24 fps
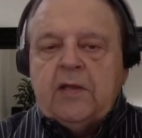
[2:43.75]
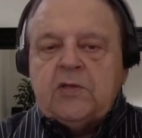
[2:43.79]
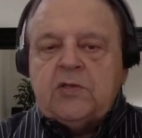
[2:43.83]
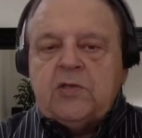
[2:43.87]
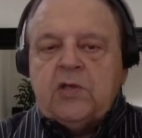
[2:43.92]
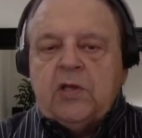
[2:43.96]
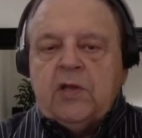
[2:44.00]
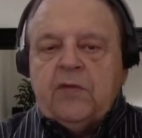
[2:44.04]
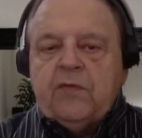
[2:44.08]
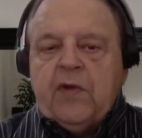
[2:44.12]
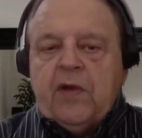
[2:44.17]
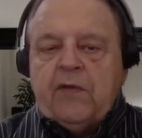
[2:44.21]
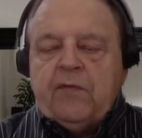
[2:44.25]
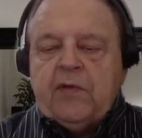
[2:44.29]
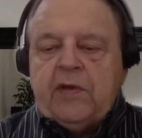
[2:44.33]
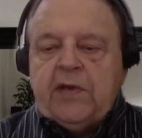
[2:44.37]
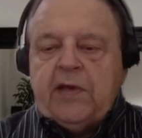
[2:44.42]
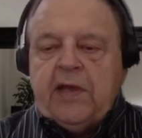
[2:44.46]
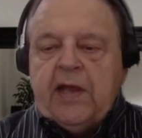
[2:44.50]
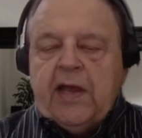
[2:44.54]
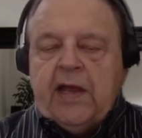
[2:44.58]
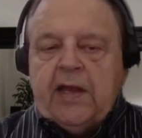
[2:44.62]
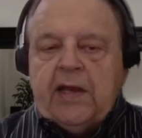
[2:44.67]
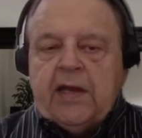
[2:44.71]
So live every
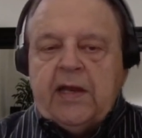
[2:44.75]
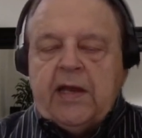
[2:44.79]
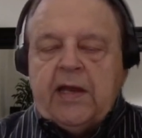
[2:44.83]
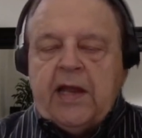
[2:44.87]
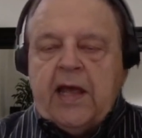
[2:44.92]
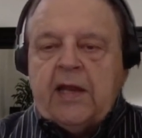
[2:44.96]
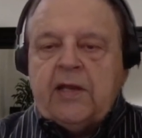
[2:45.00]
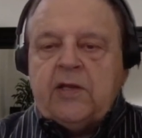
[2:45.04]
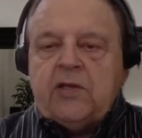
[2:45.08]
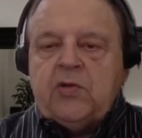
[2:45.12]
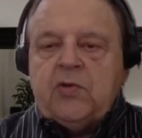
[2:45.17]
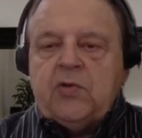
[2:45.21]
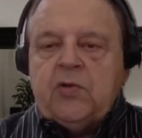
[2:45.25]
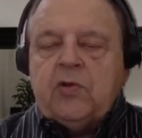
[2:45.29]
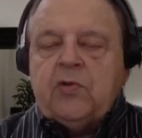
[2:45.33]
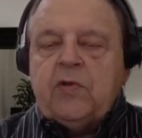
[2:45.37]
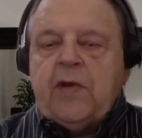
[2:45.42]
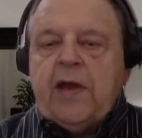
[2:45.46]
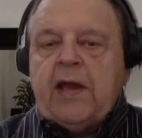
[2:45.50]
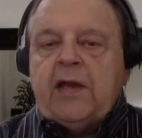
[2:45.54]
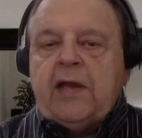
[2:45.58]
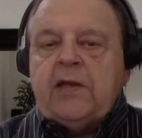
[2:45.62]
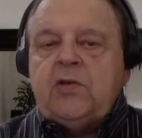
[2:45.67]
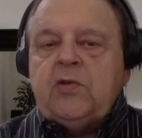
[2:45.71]
day in an attitude of
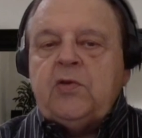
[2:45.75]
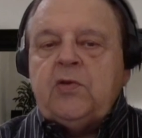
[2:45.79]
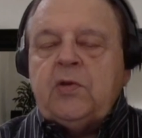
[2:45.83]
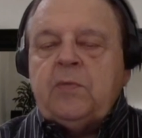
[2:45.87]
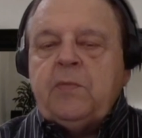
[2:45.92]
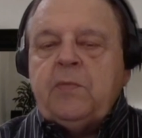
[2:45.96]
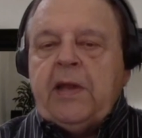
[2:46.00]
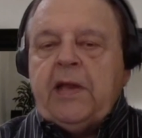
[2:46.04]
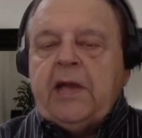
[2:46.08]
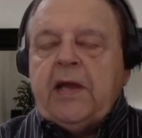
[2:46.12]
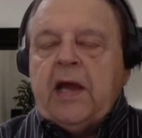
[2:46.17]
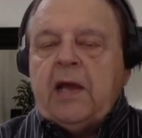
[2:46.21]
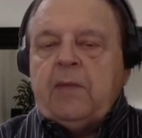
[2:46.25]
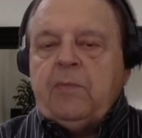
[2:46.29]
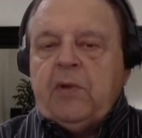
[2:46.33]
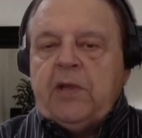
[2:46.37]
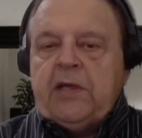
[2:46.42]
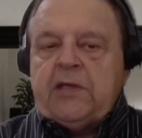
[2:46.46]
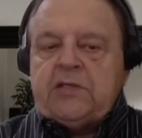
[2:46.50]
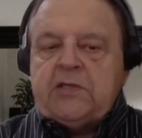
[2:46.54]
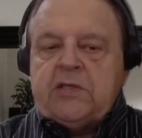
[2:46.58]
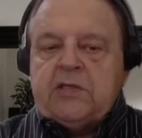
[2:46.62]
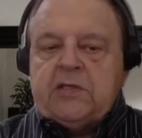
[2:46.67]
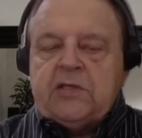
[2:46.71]
gratitude, and may God
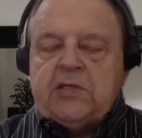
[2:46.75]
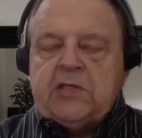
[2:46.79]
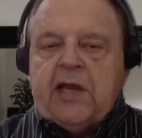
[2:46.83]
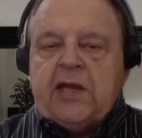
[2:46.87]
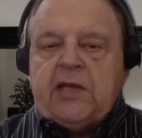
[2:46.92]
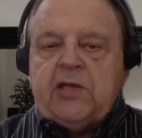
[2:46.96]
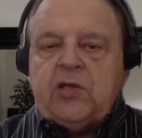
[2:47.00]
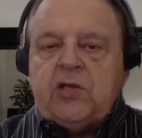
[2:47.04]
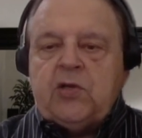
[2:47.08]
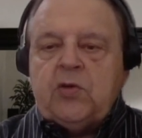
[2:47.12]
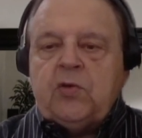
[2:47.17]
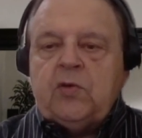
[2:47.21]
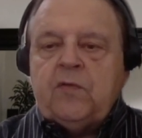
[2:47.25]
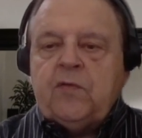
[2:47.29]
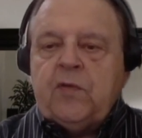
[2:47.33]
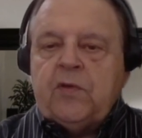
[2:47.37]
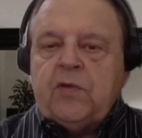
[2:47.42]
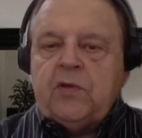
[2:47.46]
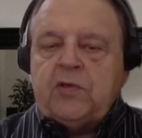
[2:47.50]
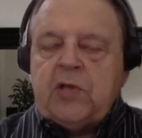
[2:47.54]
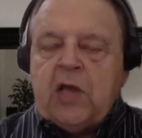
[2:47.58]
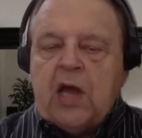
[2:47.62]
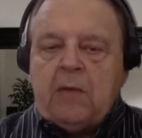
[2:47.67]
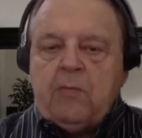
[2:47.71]
bless. And stay tuned for
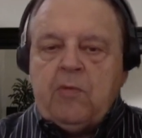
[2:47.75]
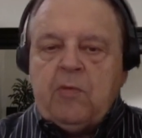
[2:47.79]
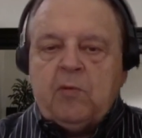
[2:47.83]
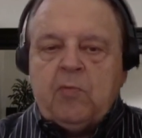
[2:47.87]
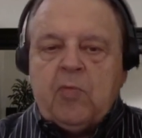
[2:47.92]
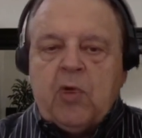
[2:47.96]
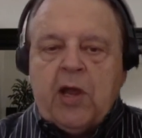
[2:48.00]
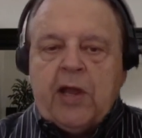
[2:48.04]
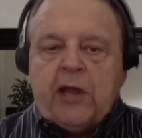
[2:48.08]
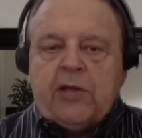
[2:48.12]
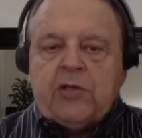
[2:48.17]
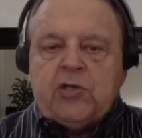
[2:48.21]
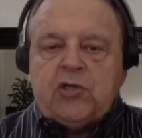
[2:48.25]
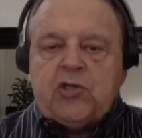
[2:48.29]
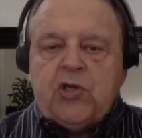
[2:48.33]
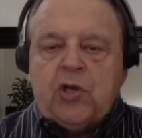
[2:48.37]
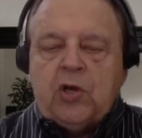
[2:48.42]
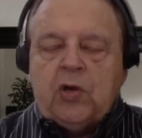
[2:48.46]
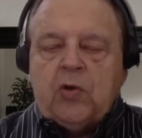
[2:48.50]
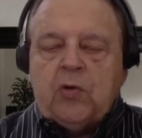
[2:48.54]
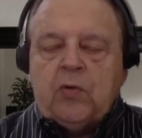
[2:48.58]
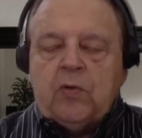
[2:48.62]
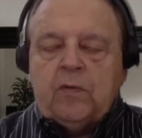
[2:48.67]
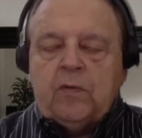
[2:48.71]
the Tom O'Brien Show.